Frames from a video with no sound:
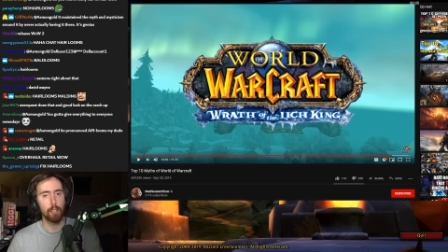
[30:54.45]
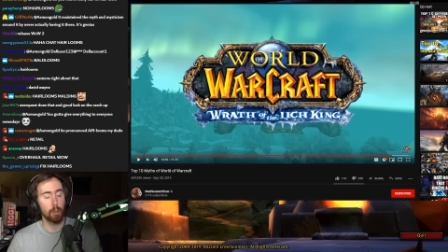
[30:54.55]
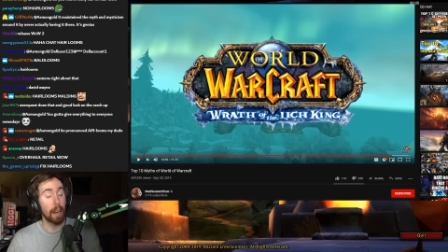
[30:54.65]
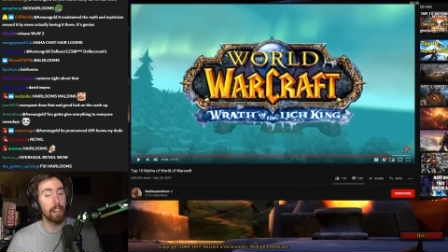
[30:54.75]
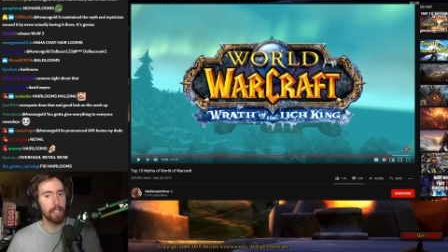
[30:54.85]

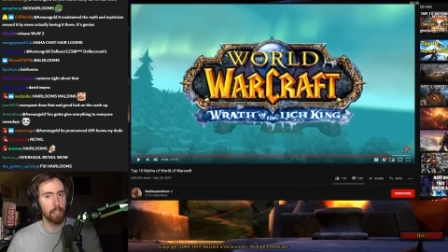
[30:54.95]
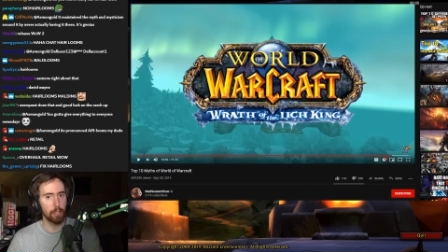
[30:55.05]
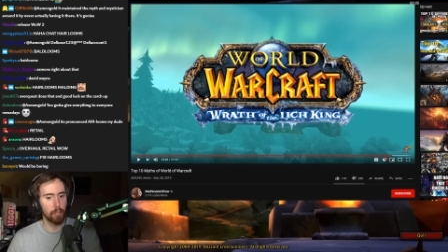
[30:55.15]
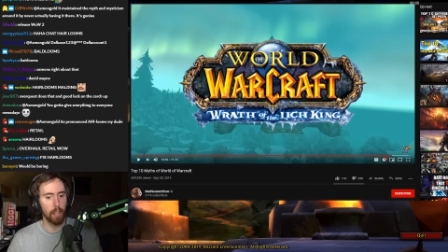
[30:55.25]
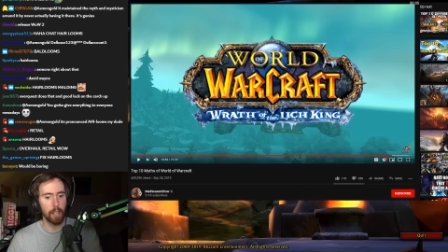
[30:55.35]
Terralian's
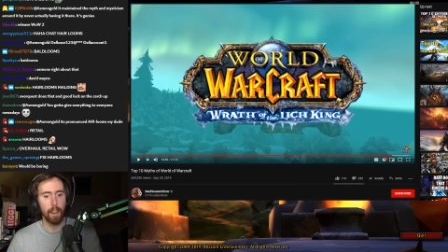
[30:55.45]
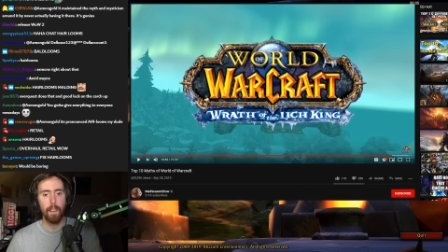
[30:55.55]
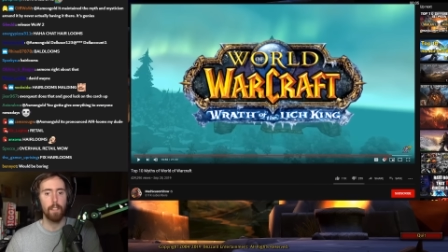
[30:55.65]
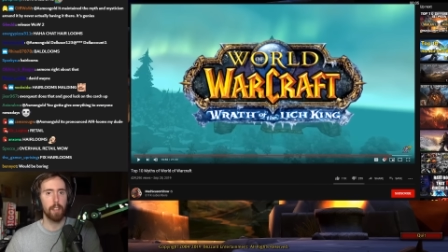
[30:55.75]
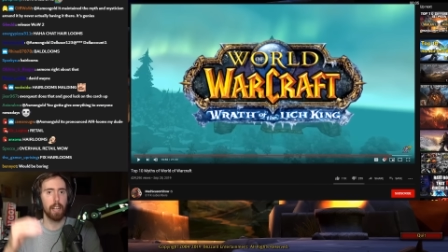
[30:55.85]
son,
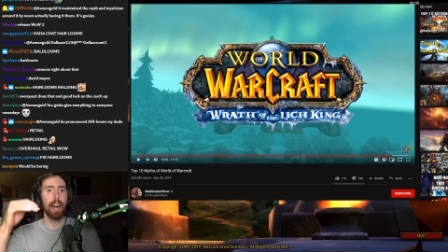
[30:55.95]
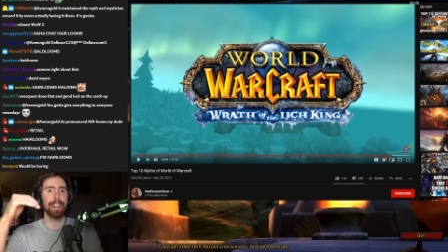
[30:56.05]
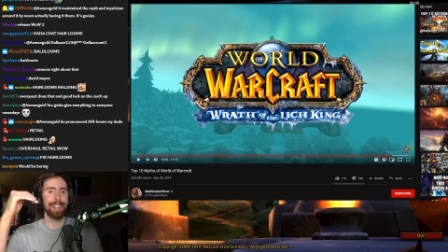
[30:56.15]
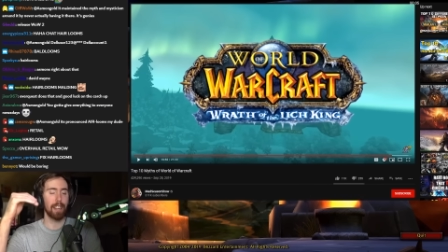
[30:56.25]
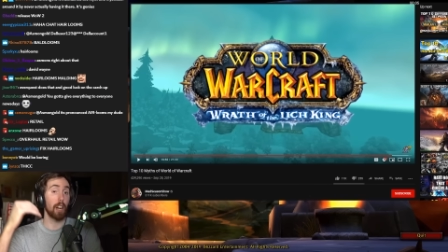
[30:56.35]
the guy
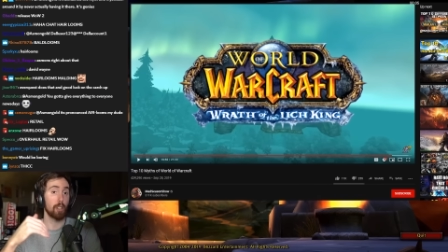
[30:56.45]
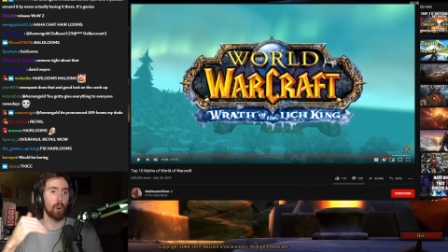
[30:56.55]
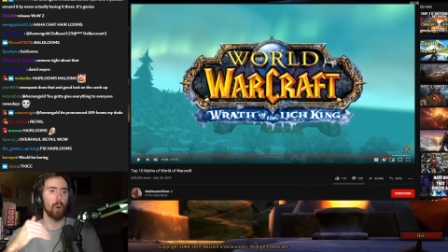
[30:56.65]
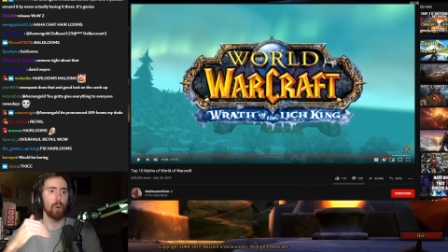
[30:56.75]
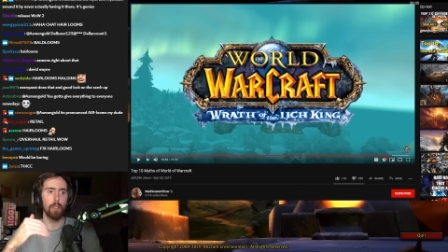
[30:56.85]
in Honor
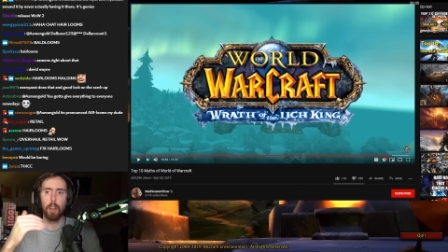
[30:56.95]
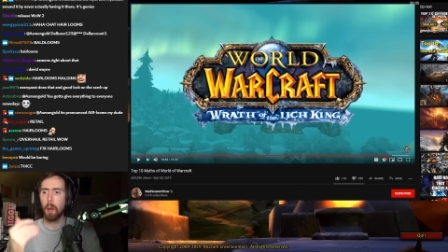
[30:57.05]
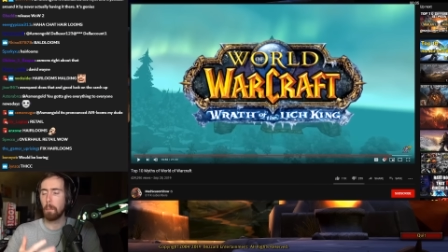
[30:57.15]
Hold.